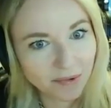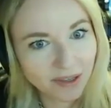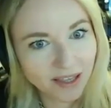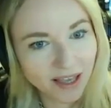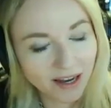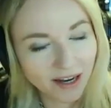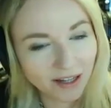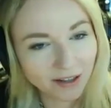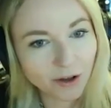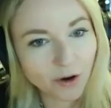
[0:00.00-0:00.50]

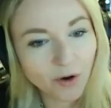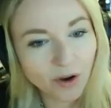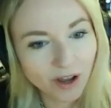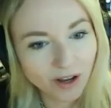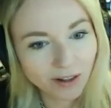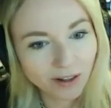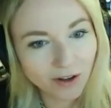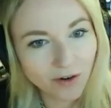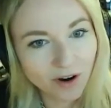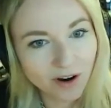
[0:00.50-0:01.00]
getting longer
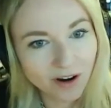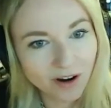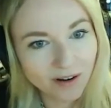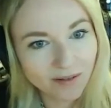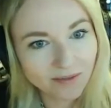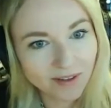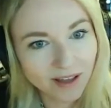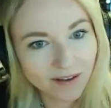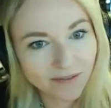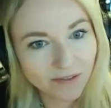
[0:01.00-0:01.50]
and longer
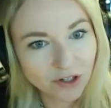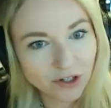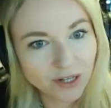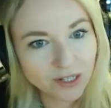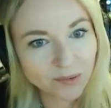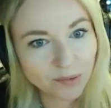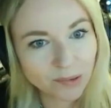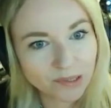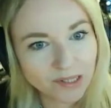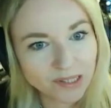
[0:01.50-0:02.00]
like for
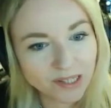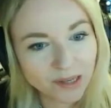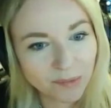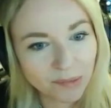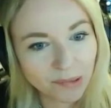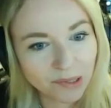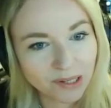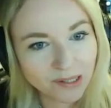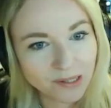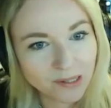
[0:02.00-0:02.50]
transplant oh, okay.
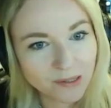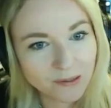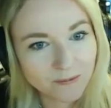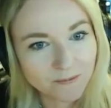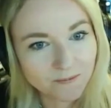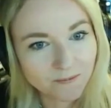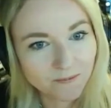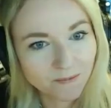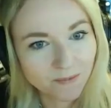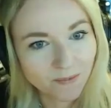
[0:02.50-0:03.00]
recipients
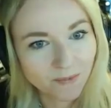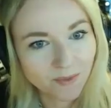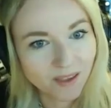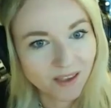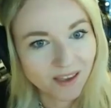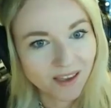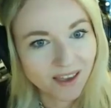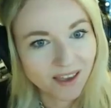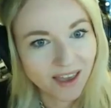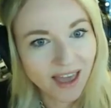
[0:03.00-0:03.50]

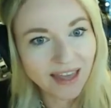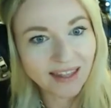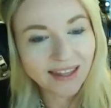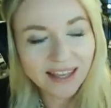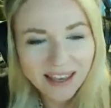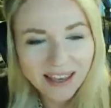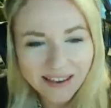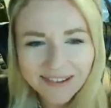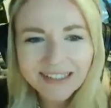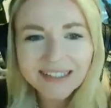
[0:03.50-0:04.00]
okay and
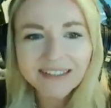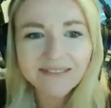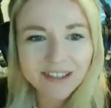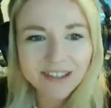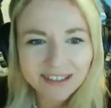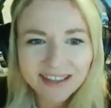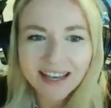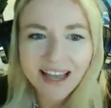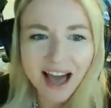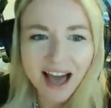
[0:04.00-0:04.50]
even
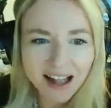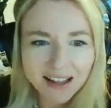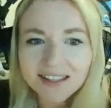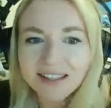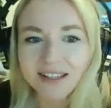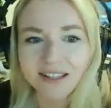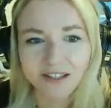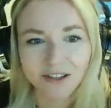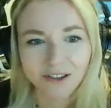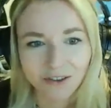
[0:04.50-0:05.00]
with
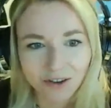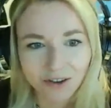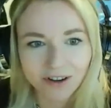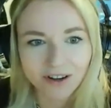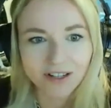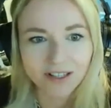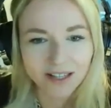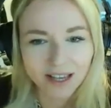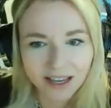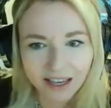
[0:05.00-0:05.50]
dialysis you know
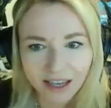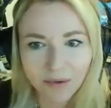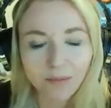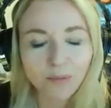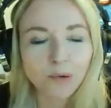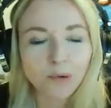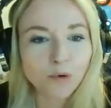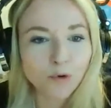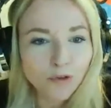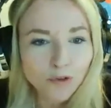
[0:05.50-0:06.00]
there's like
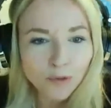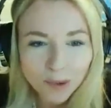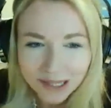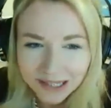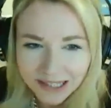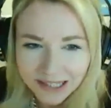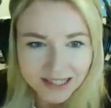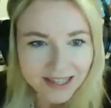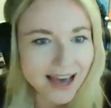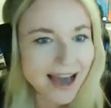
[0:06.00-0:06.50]

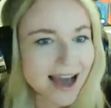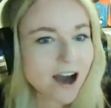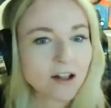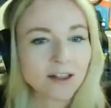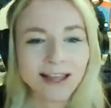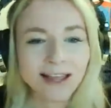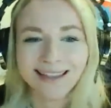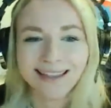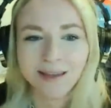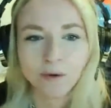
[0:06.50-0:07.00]
improvements now
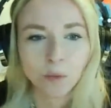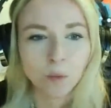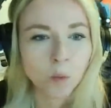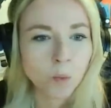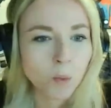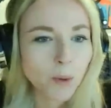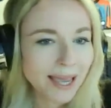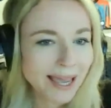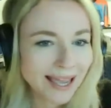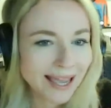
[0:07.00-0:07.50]
like the
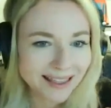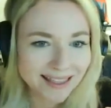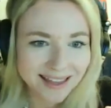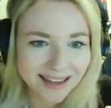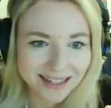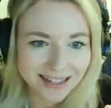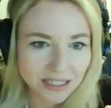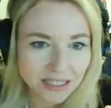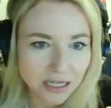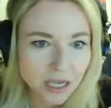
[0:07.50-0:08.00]
way
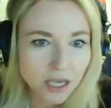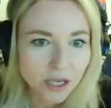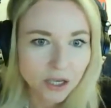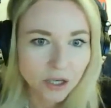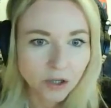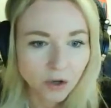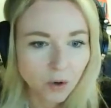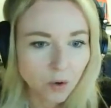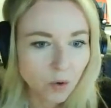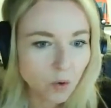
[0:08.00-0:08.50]
that you
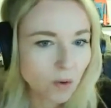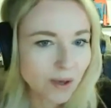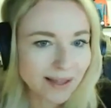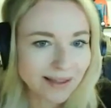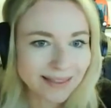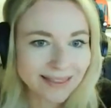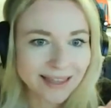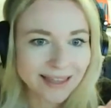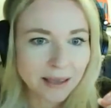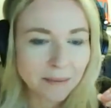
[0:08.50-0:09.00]
know
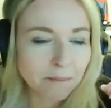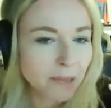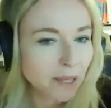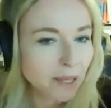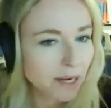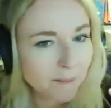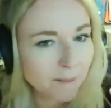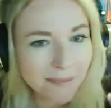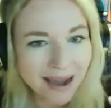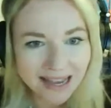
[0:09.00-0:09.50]
they
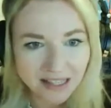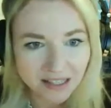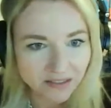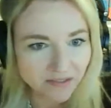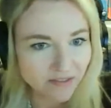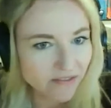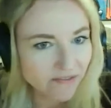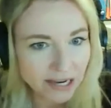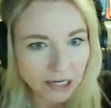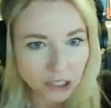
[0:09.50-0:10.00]
minimize
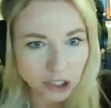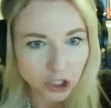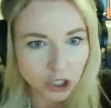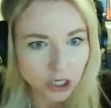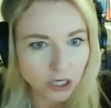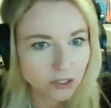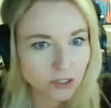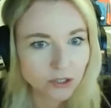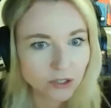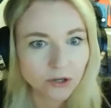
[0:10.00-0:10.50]

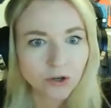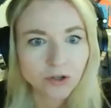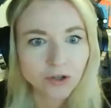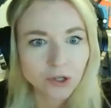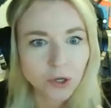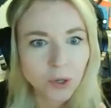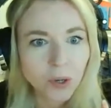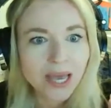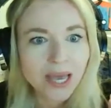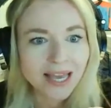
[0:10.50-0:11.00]
infections you know
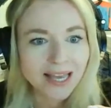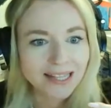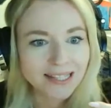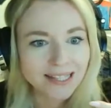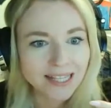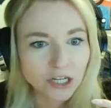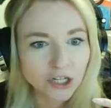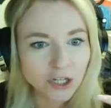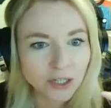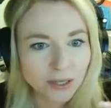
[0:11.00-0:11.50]
so it's mm.
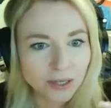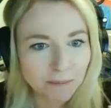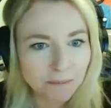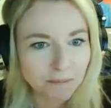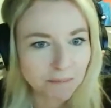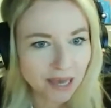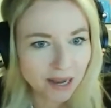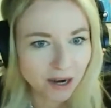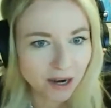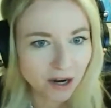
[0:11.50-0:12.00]
actually
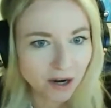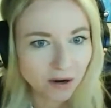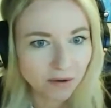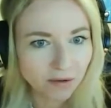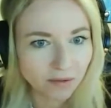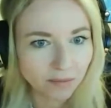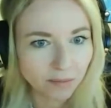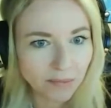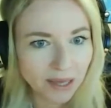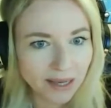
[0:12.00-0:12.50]
better
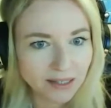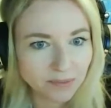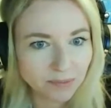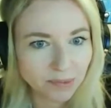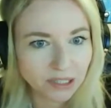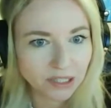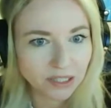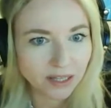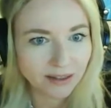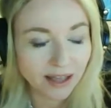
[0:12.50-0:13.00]
uh,
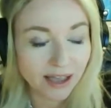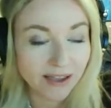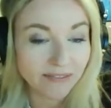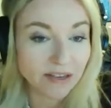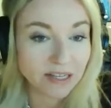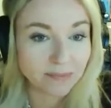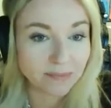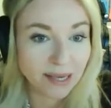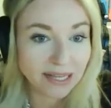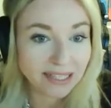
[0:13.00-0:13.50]
expect life
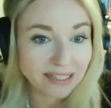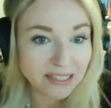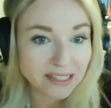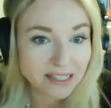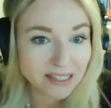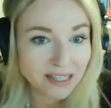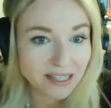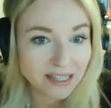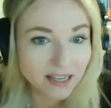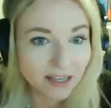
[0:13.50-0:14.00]

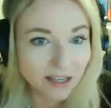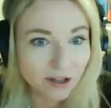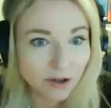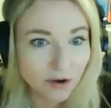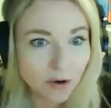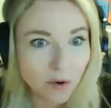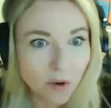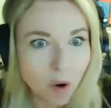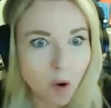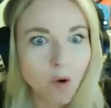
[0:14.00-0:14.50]
expectancy you
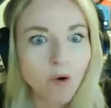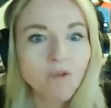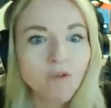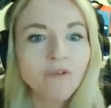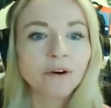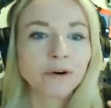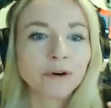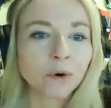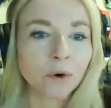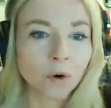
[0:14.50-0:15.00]
know
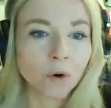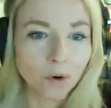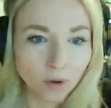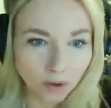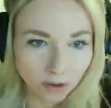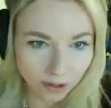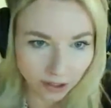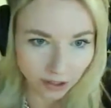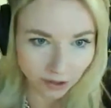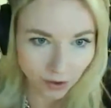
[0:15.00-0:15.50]

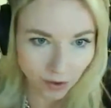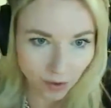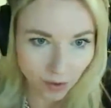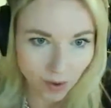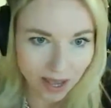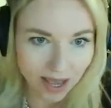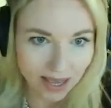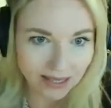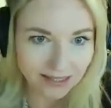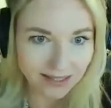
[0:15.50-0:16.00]
overall you know
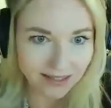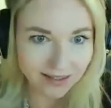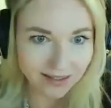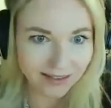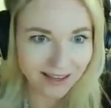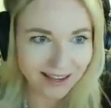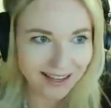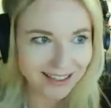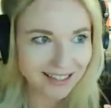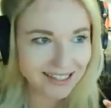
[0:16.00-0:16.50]
as mm-hmm.
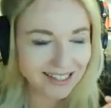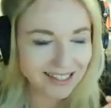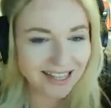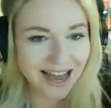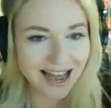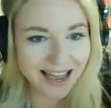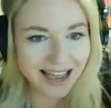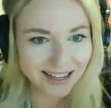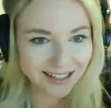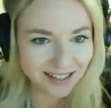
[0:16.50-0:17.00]
like the
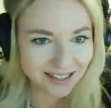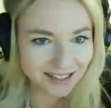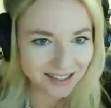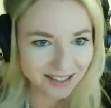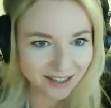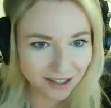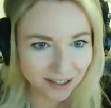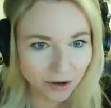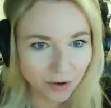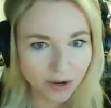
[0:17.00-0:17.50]
science
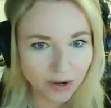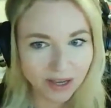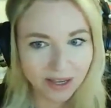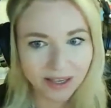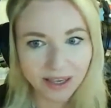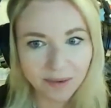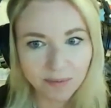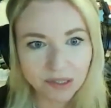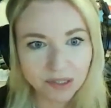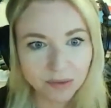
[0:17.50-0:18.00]
you know
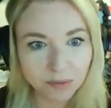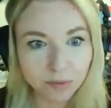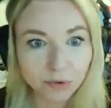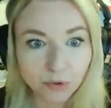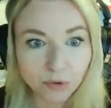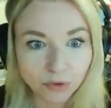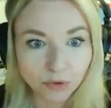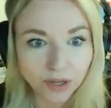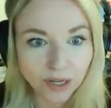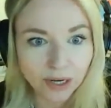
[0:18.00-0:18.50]
keeps
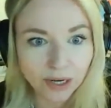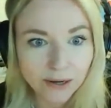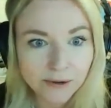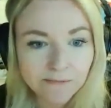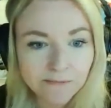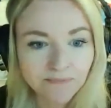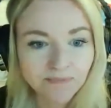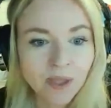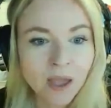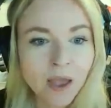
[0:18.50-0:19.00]
improving
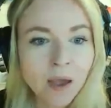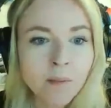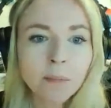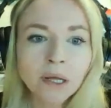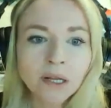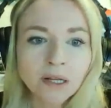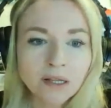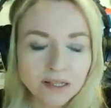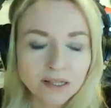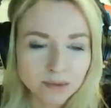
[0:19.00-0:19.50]

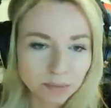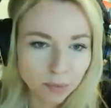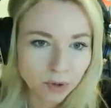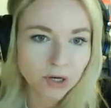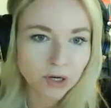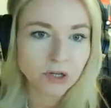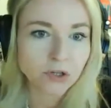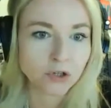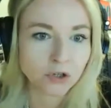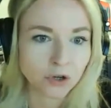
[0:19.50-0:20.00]
but it's
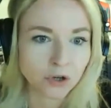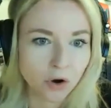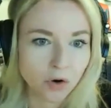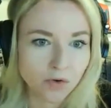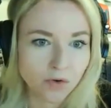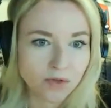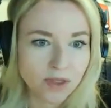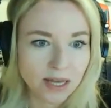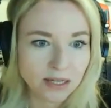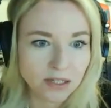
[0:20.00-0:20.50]
important to know
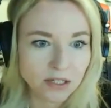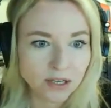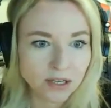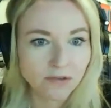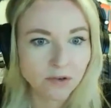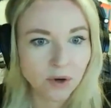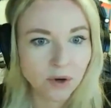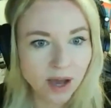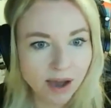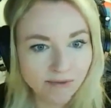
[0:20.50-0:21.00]
that if
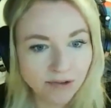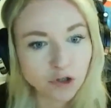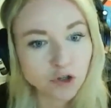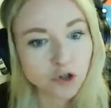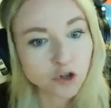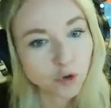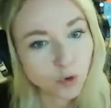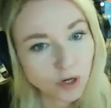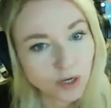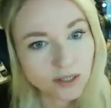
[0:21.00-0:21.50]
you have a
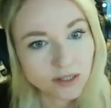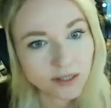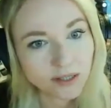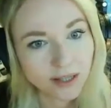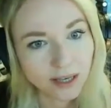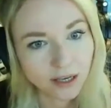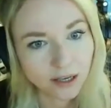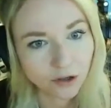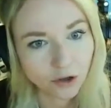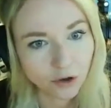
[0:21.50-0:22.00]
choice
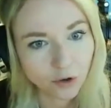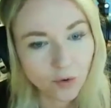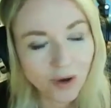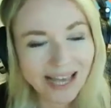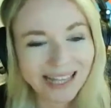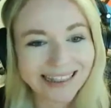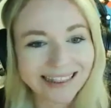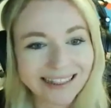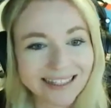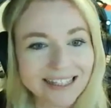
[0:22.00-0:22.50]
like you
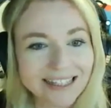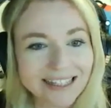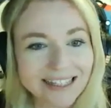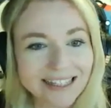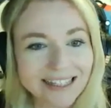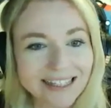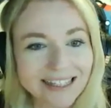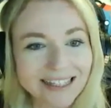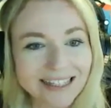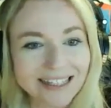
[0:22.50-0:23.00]
at
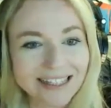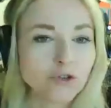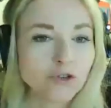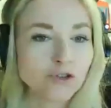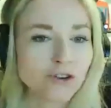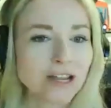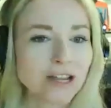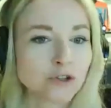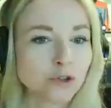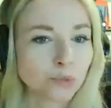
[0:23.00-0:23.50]
least need
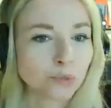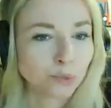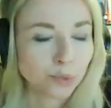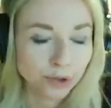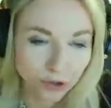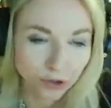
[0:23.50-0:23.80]
to try to